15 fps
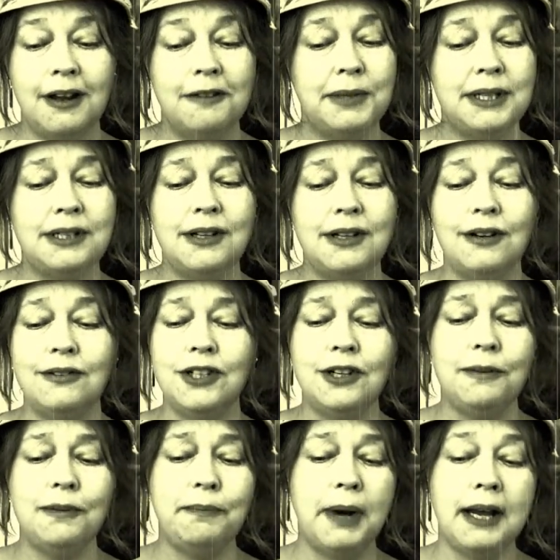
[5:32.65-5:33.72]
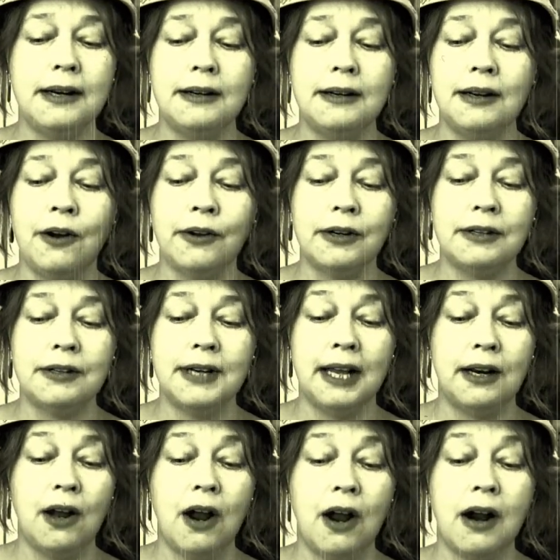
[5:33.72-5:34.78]
But don't you bother longer
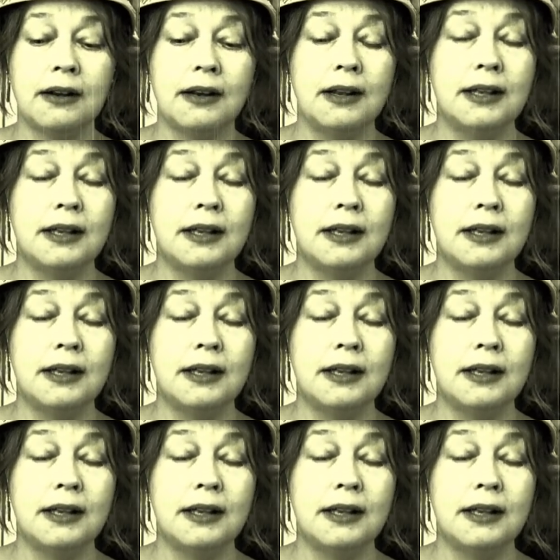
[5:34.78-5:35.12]
dat ark,